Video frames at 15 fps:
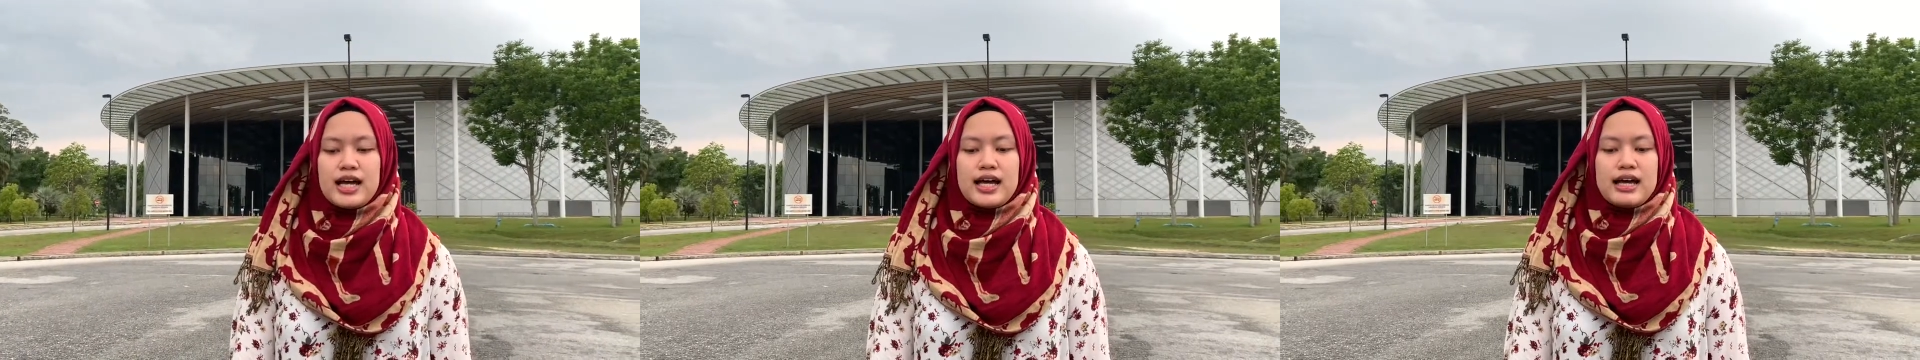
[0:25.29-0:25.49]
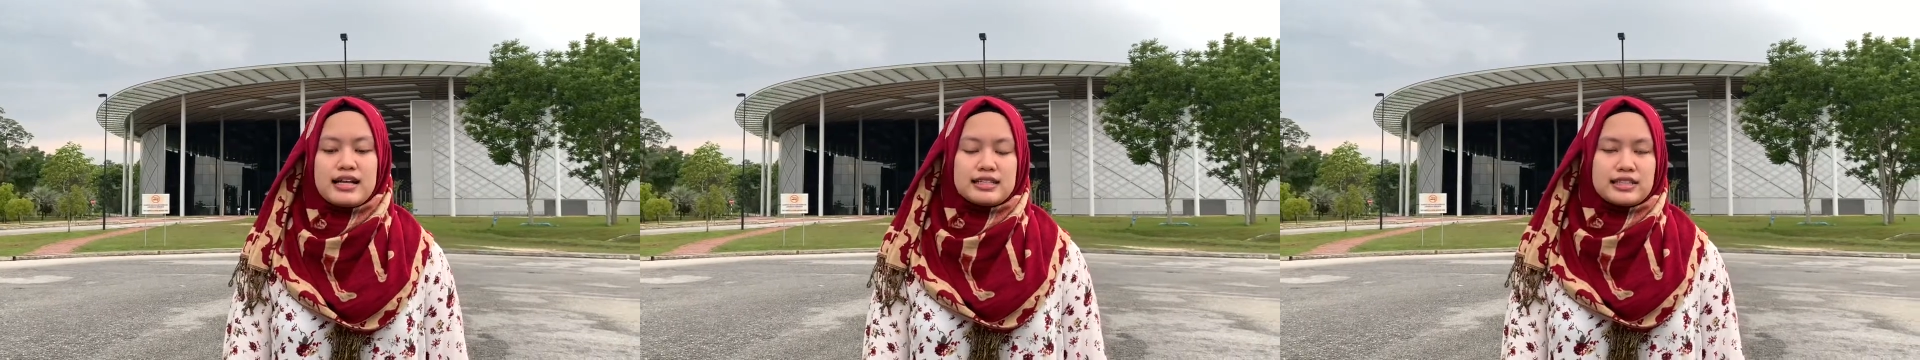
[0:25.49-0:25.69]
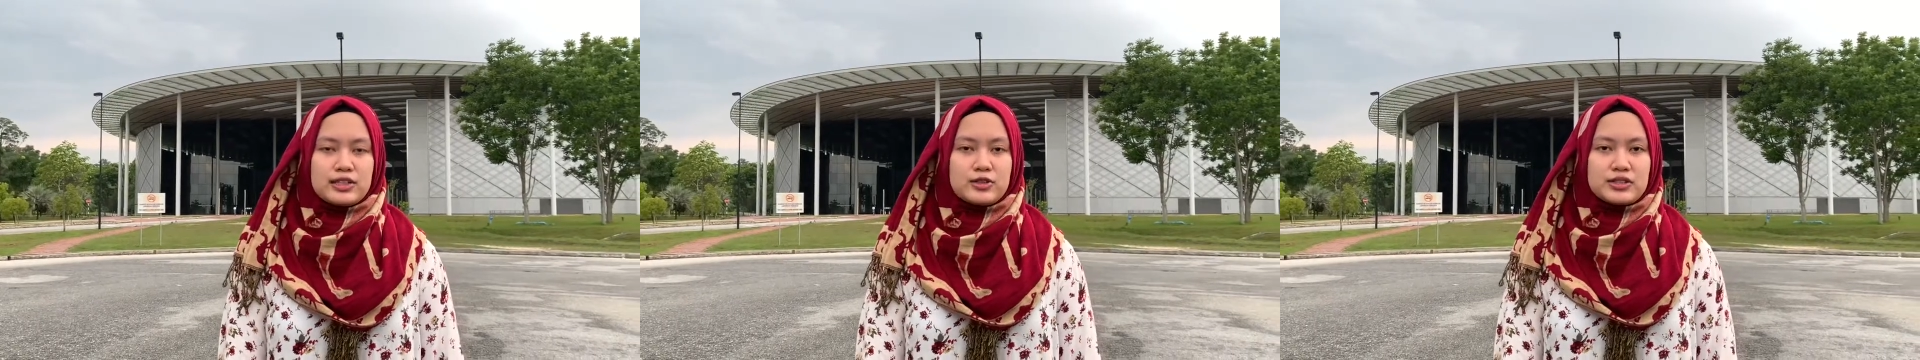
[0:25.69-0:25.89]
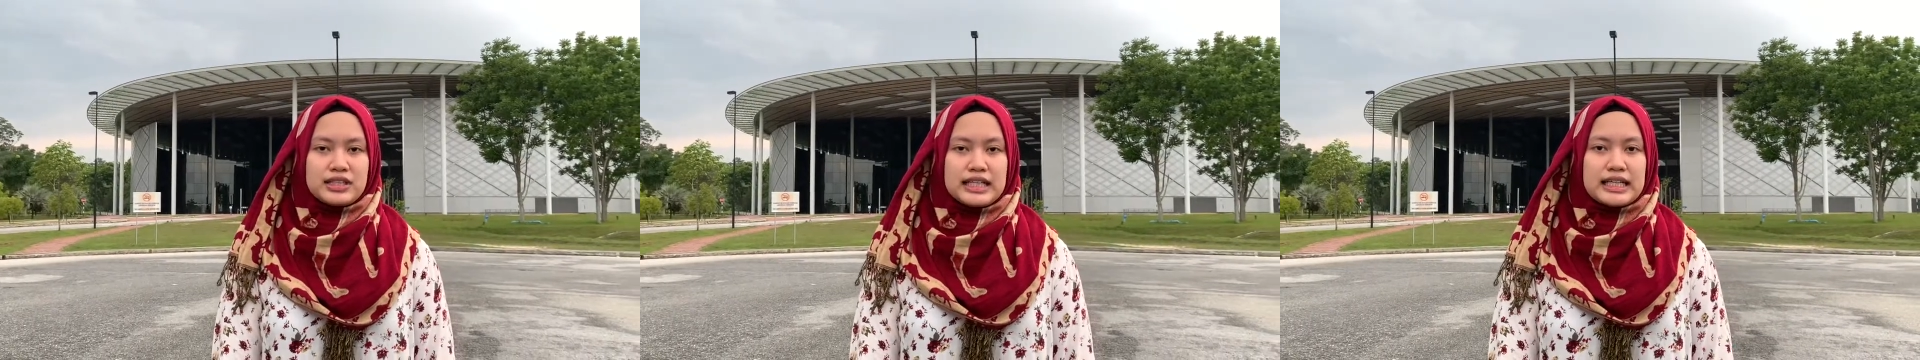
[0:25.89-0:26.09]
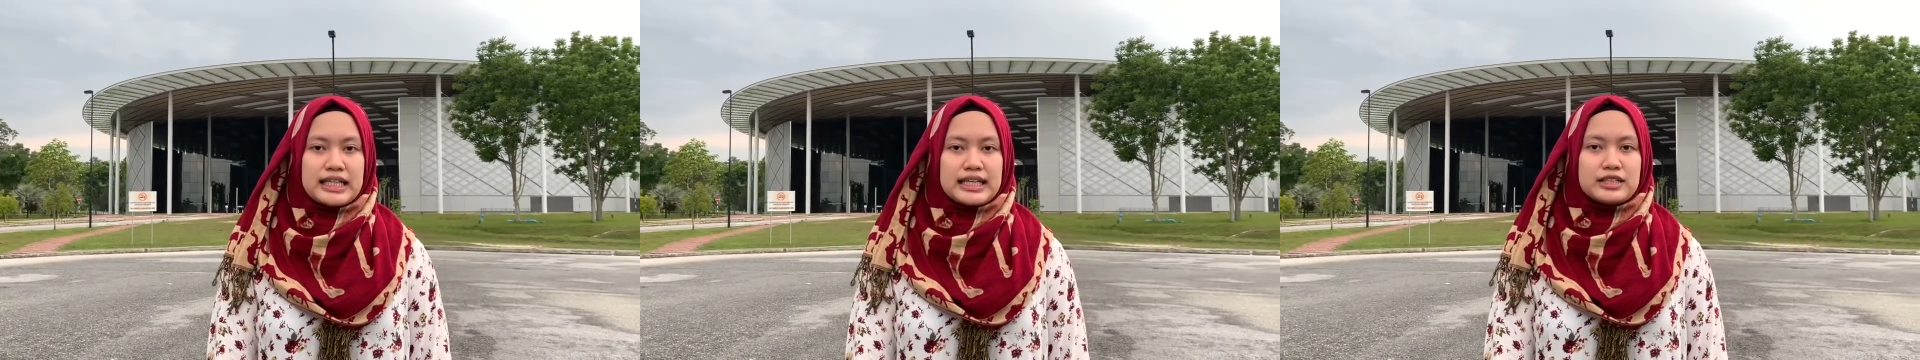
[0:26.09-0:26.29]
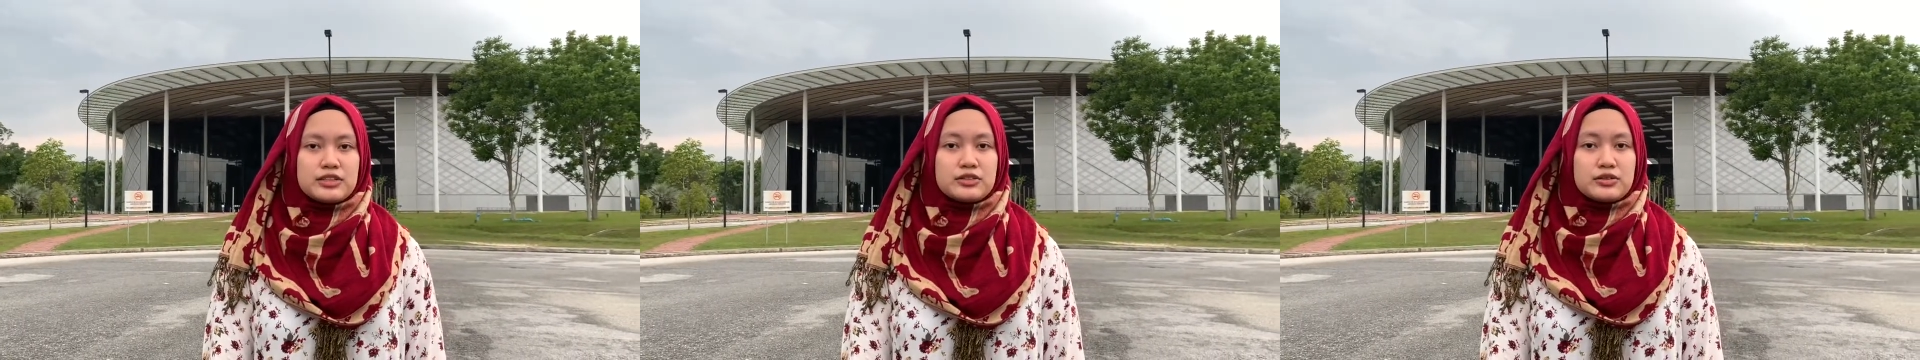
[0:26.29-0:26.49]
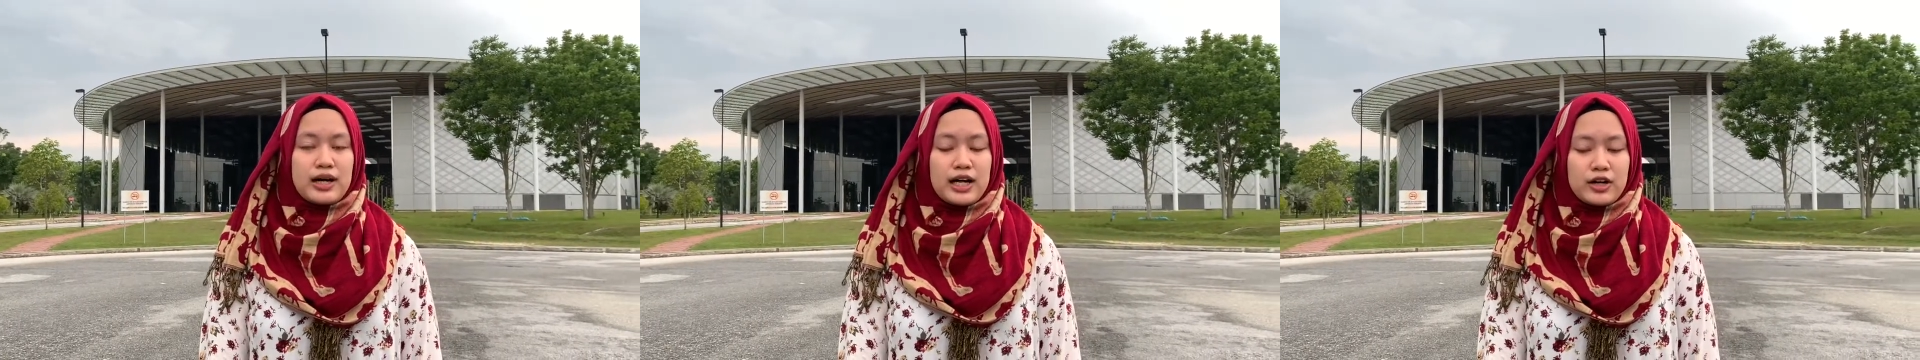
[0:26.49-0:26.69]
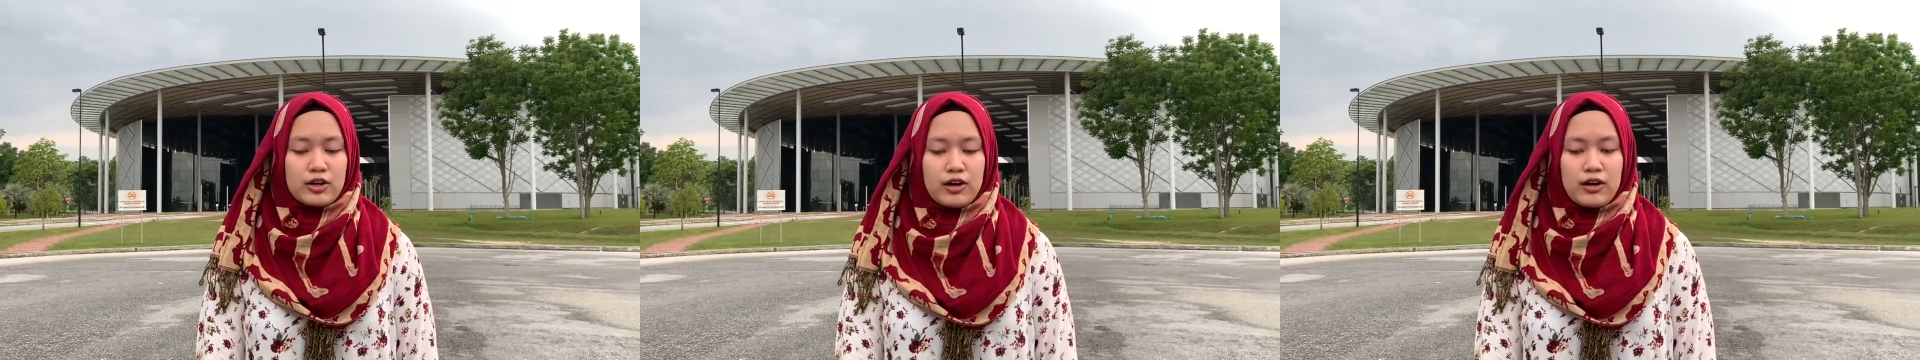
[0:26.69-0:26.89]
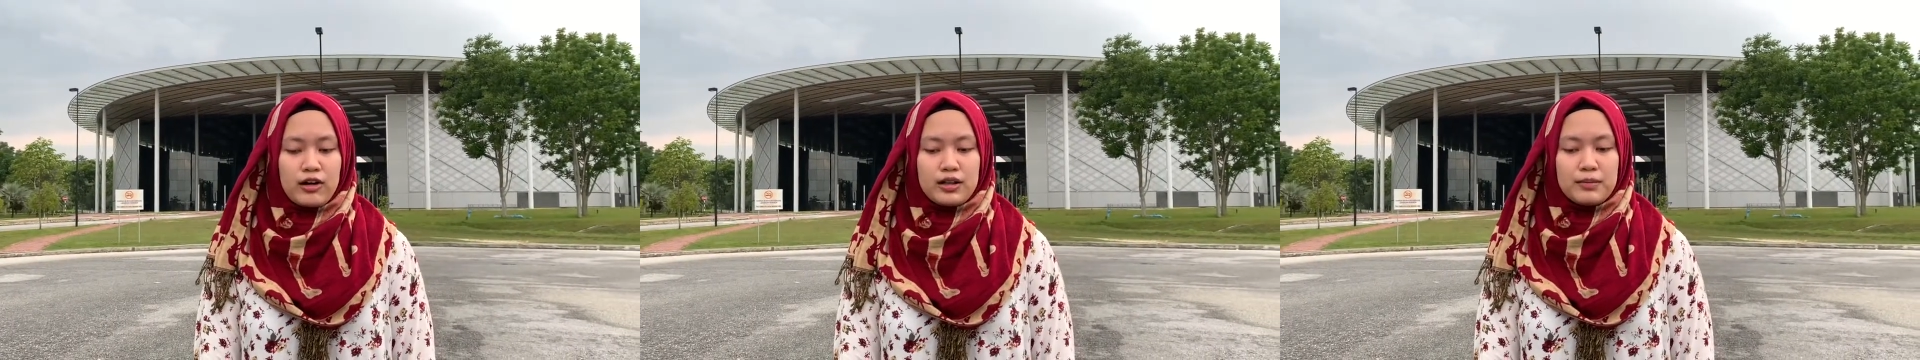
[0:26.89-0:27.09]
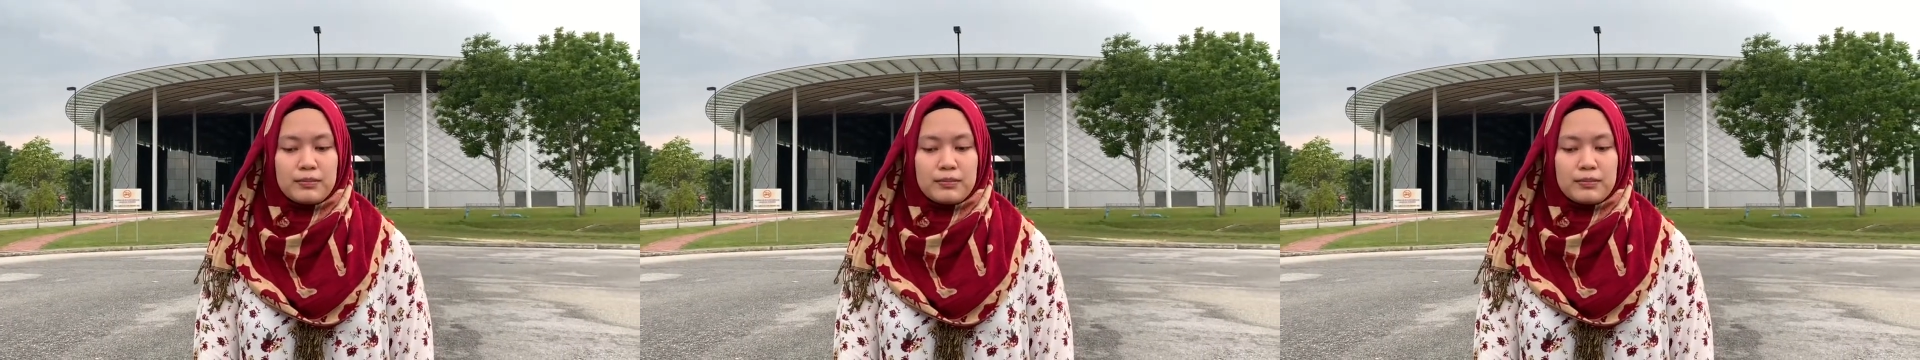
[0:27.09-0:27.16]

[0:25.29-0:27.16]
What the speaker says: It is closely linked to alcohol,